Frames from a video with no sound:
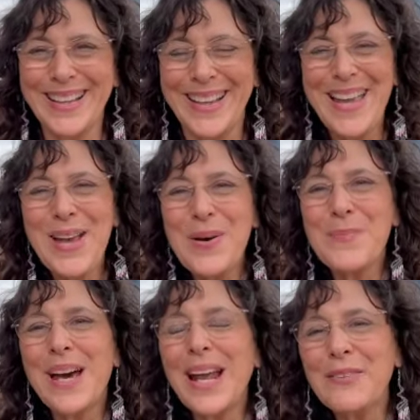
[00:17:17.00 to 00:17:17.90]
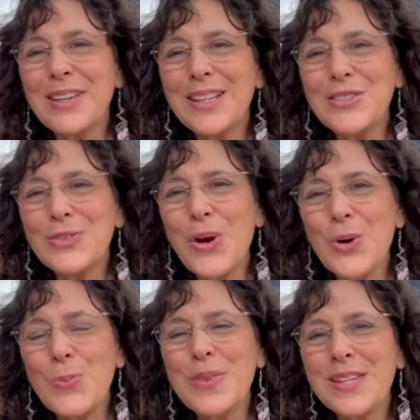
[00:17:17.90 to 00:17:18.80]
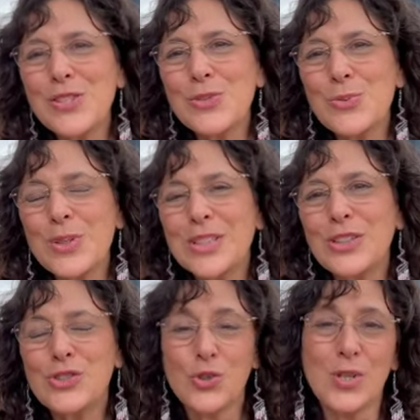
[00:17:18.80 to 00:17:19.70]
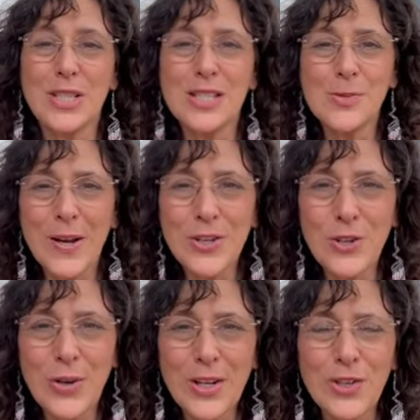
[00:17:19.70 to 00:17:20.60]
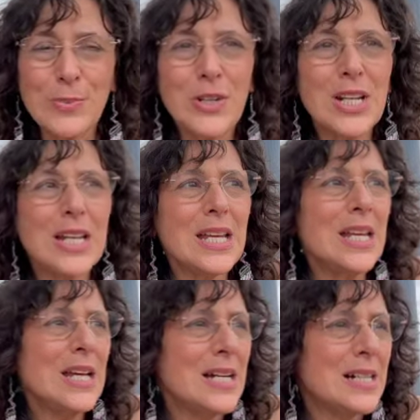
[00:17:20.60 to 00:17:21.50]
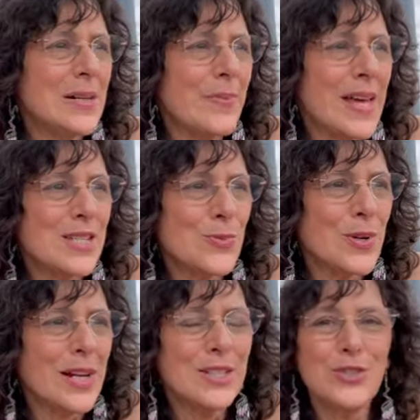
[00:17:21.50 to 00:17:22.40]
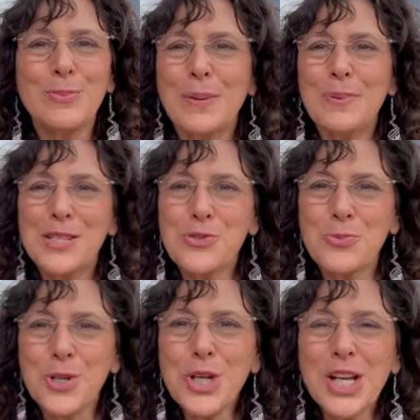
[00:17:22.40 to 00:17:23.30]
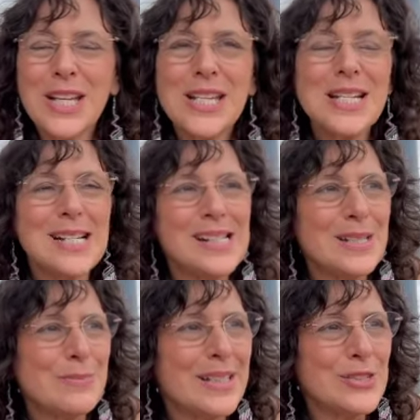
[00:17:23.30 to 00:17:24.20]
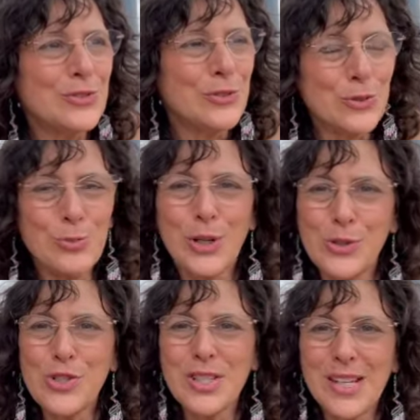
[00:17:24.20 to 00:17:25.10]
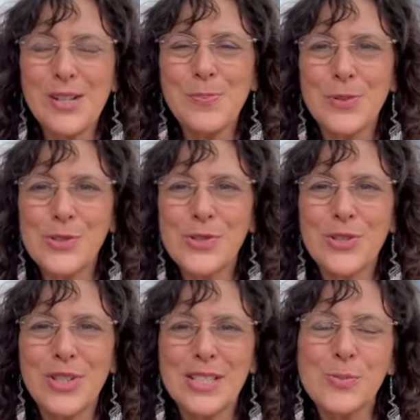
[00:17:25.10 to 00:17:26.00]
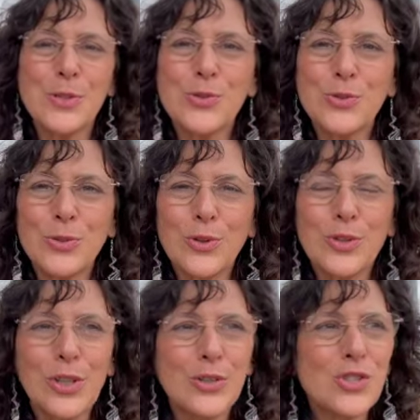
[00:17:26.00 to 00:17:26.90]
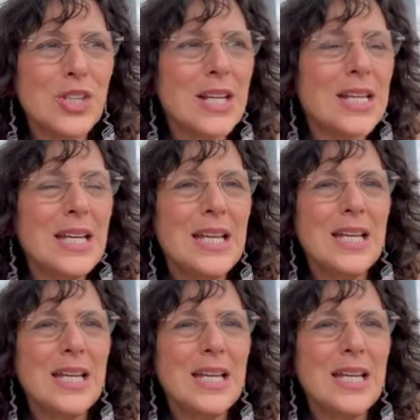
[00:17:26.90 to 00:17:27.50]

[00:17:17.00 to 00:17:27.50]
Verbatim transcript: but I really do hope that you will join the Inspired Creator community. Um, that is where I do my best work. Um, I do group coaching there, personal and spiritual growth coaching.